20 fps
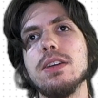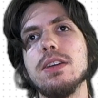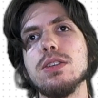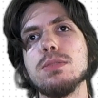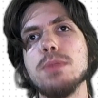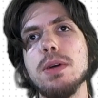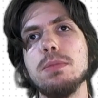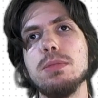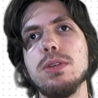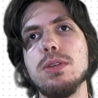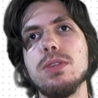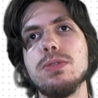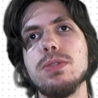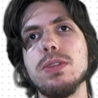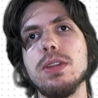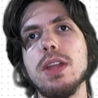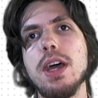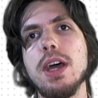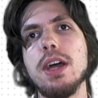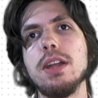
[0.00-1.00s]
here's my
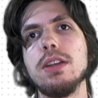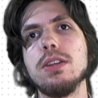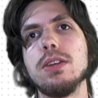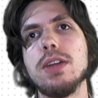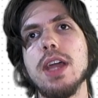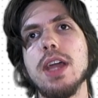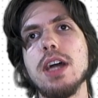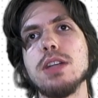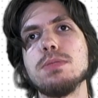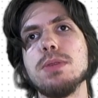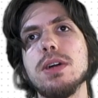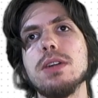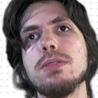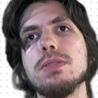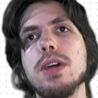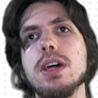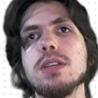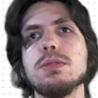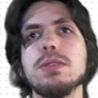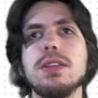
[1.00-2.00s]
beautiful net, and you catch
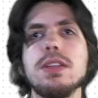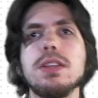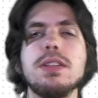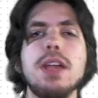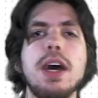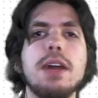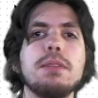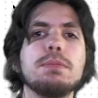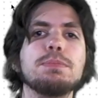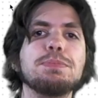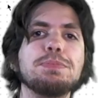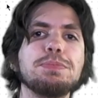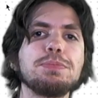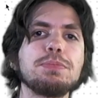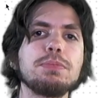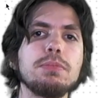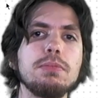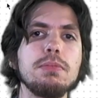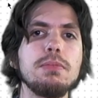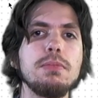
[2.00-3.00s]
butterflies with this net.
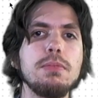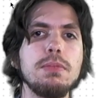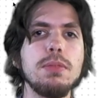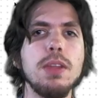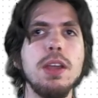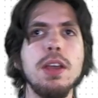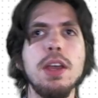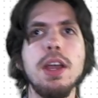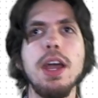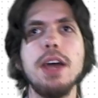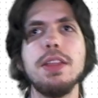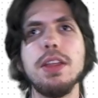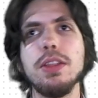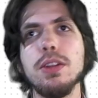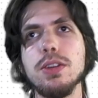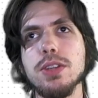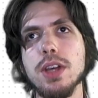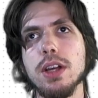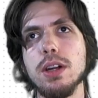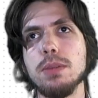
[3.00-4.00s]
And then
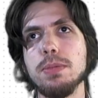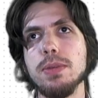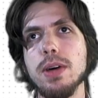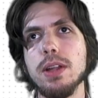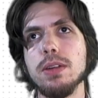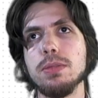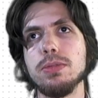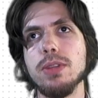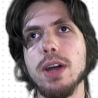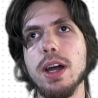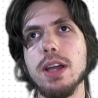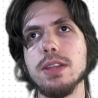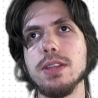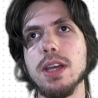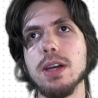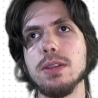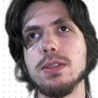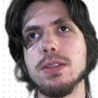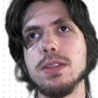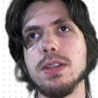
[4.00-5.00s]
there's other butterflies
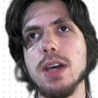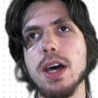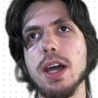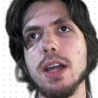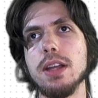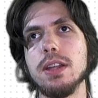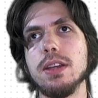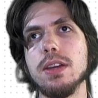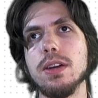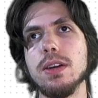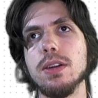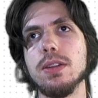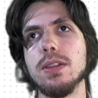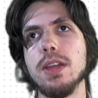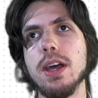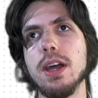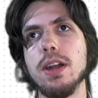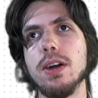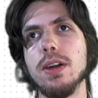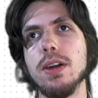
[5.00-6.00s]
outside here
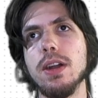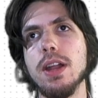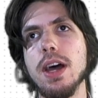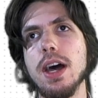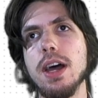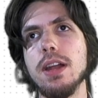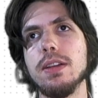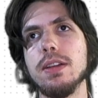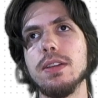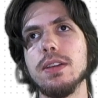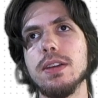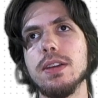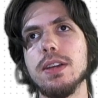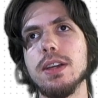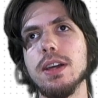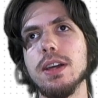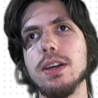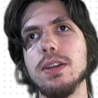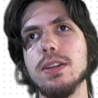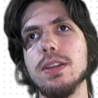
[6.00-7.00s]
that are not
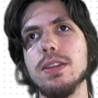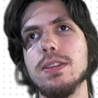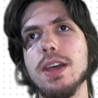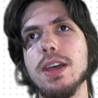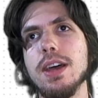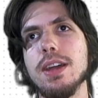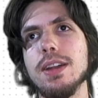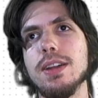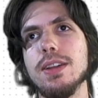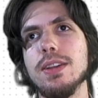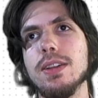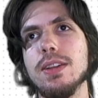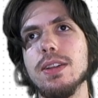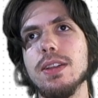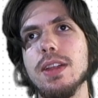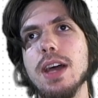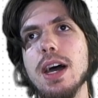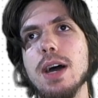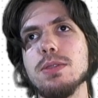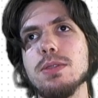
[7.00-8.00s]
cut. That
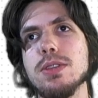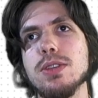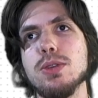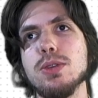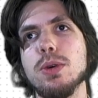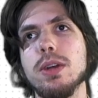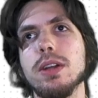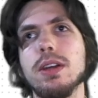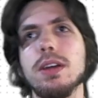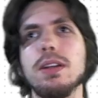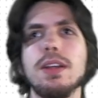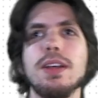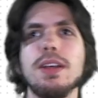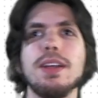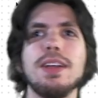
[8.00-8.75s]
was a shortcut.